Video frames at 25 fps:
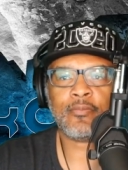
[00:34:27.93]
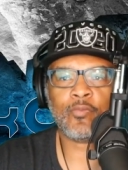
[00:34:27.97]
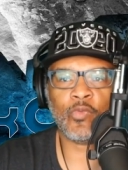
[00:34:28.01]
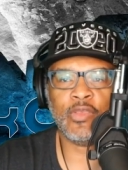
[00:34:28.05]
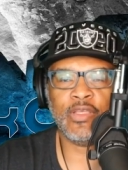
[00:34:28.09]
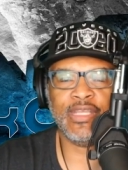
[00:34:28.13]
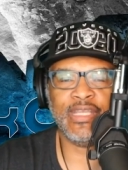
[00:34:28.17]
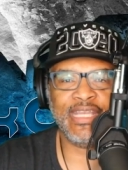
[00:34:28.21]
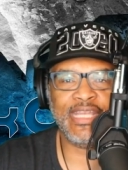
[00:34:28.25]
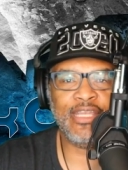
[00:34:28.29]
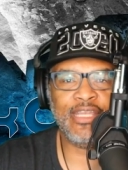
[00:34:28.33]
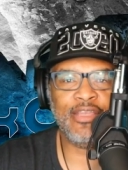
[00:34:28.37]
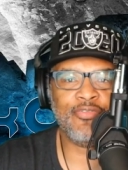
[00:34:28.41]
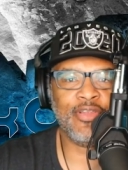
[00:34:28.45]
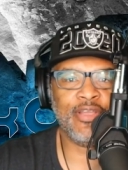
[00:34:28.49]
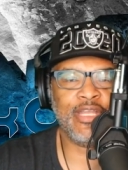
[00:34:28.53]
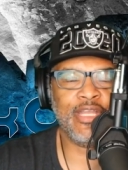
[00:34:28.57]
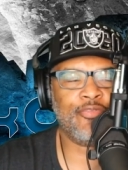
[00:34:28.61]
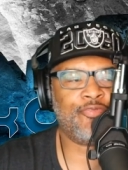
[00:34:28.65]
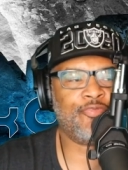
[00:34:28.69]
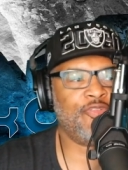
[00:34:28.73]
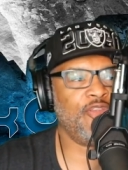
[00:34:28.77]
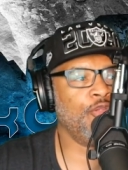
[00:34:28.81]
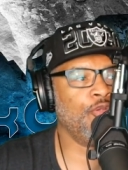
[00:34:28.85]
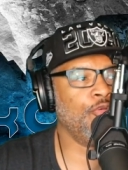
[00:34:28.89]
even
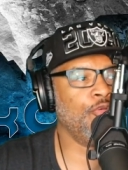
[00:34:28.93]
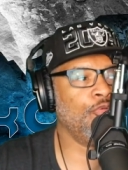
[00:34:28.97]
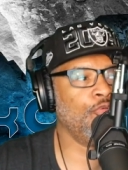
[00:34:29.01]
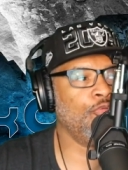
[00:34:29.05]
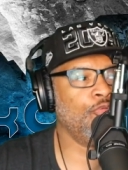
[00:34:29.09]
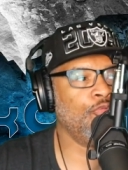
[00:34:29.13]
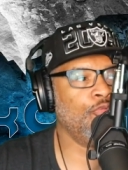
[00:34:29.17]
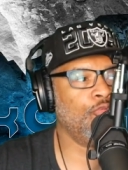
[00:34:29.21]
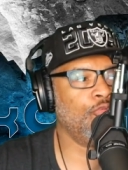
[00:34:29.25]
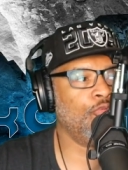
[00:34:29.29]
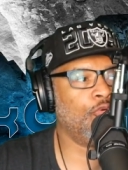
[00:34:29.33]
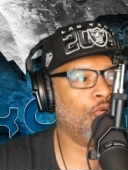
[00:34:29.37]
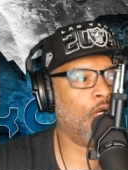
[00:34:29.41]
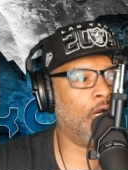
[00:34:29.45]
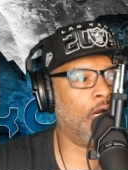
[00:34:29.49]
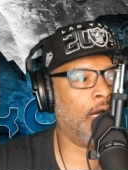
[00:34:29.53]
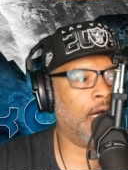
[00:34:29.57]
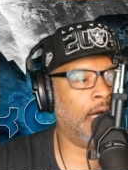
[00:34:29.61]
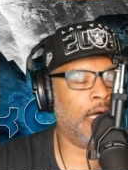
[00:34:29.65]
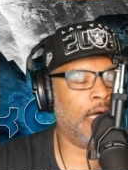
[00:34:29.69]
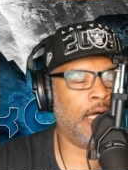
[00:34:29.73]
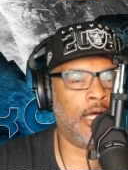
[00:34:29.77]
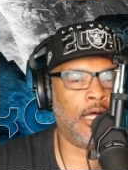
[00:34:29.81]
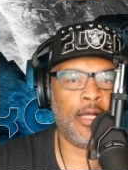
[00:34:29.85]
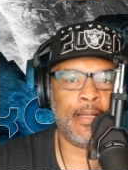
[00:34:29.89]
if you,
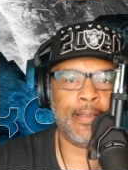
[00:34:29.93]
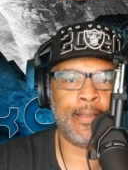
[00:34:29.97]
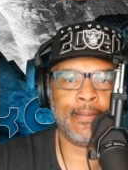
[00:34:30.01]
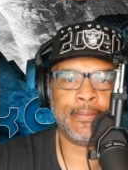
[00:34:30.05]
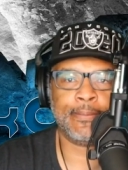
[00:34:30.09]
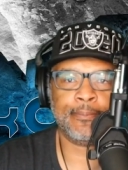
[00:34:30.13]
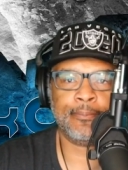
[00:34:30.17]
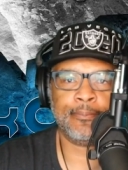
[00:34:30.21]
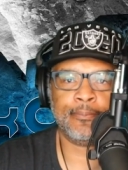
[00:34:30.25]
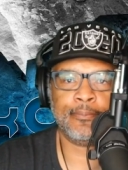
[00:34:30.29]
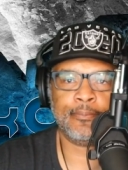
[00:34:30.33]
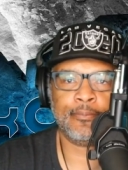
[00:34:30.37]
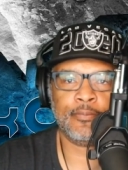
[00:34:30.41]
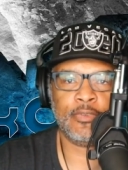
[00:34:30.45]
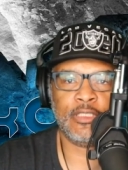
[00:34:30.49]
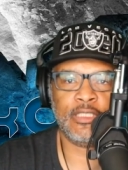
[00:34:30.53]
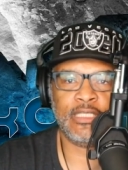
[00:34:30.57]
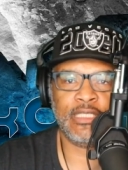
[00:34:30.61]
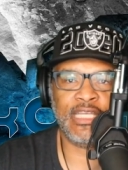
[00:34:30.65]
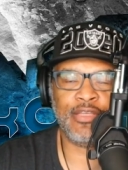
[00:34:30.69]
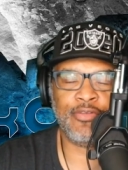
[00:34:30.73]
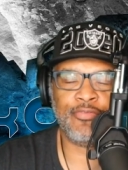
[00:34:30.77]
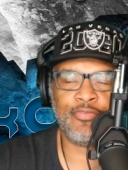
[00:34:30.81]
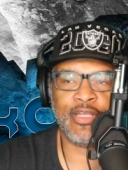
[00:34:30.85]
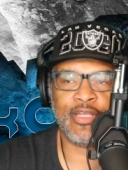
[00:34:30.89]
uh,
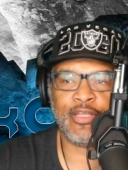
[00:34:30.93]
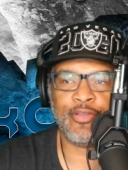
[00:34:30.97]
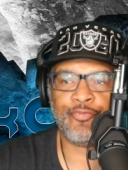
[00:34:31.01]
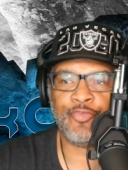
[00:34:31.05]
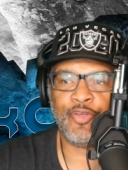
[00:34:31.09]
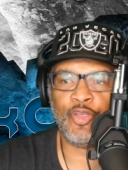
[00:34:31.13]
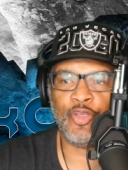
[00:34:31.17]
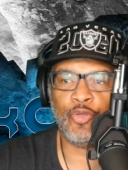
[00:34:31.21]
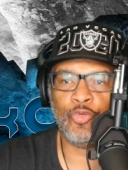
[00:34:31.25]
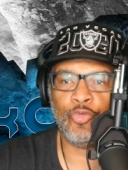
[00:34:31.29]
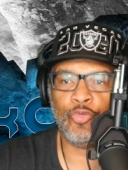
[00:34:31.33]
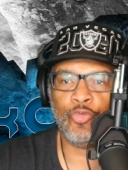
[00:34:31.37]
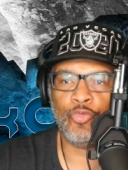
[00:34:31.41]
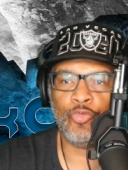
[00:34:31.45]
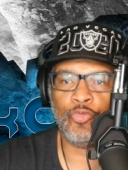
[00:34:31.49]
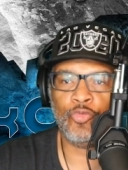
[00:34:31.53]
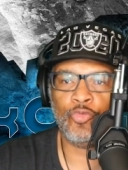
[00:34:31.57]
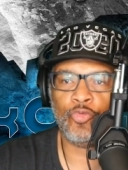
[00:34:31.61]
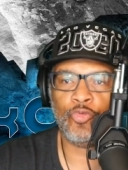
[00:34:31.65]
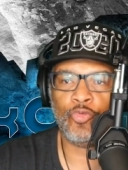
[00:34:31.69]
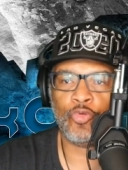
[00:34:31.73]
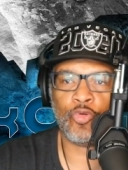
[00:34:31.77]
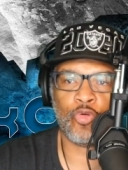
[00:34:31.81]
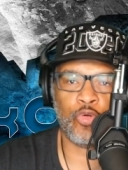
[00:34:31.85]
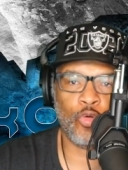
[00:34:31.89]
even if you
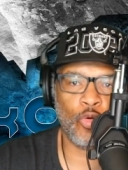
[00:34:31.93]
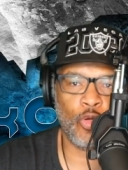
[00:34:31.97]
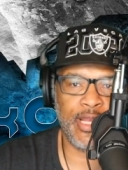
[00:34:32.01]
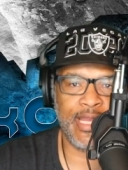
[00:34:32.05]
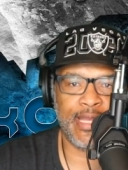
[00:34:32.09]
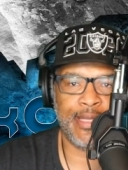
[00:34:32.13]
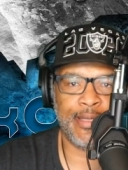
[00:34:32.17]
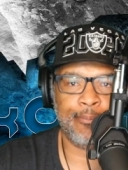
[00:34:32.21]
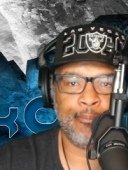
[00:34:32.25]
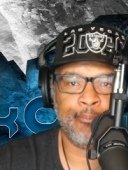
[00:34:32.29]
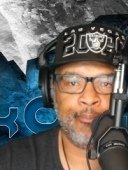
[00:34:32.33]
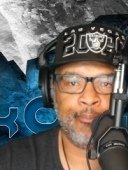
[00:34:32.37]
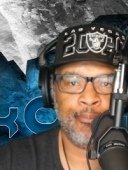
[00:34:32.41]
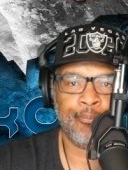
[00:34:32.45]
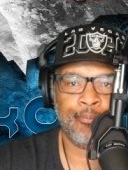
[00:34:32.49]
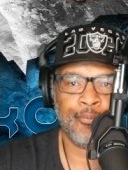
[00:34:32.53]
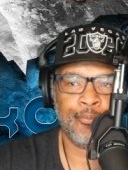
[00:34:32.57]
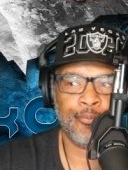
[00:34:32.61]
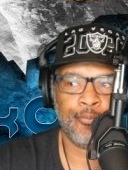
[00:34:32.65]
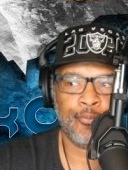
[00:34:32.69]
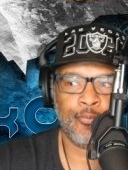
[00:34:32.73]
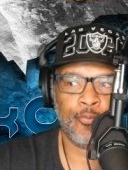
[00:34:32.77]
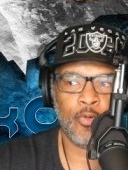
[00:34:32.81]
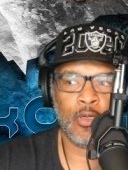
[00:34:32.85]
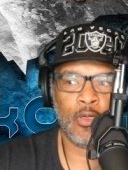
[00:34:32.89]
quit,
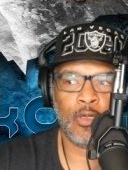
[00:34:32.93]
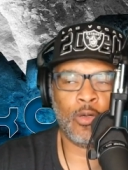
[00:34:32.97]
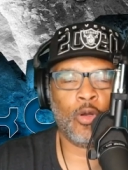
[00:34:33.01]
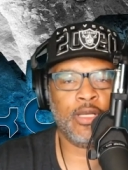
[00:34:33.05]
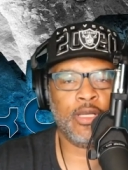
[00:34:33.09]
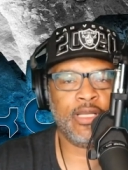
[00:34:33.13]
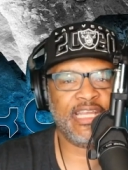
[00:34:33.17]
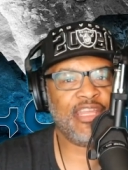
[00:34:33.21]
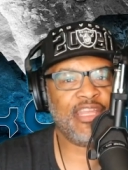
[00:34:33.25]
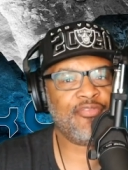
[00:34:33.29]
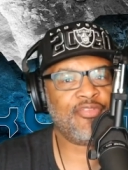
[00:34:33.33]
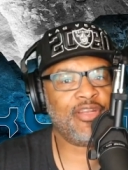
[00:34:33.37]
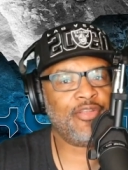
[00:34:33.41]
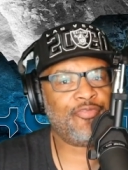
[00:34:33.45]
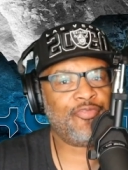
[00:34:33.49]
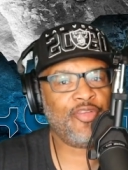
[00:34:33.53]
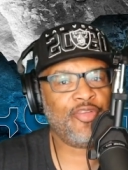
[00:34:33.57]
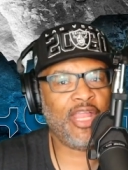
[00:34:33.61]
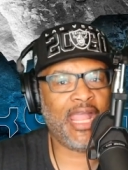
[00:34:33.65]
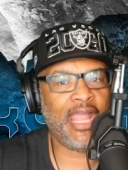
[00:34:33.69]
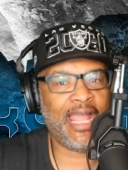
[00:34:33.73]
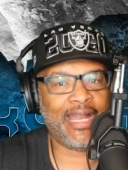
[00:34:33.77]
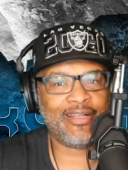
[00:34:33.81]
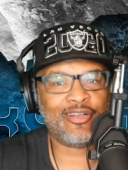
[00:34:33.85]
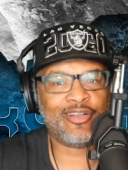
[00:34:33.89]
or even if
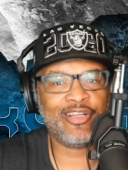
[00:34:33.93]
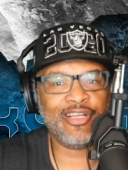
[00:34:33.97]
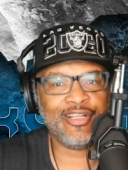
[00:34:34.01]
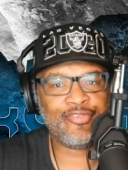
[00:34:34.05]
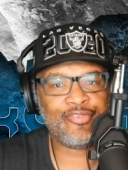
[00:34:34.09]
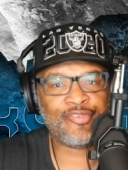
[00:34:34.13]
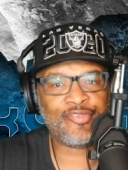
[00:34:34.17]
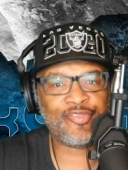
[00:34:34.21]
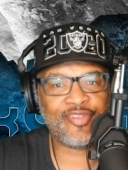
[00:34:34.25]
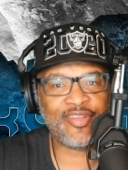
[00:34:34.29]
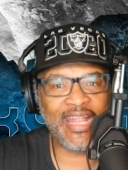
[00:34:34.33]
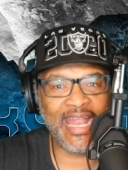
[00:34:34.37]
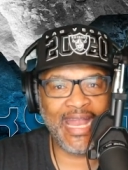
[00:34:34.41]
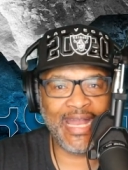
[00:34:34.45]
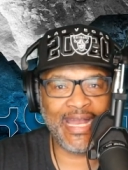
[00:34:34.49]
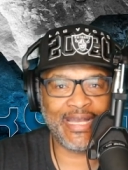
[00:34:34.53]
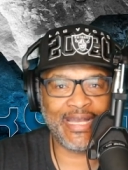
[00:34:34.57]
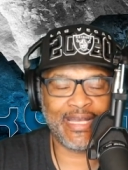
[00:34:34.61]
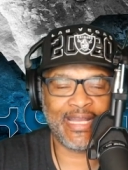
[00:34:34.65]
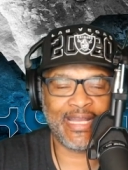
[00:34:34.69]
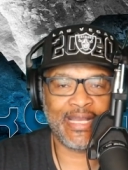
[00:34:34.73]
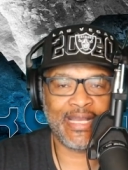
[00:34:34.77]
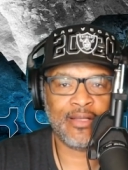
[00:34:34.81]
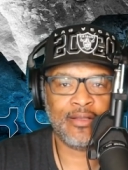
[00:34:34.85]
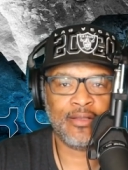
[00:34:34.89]
you had a good
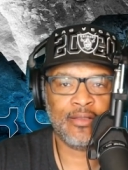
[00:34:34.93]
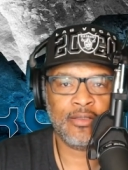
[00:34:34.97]
standing.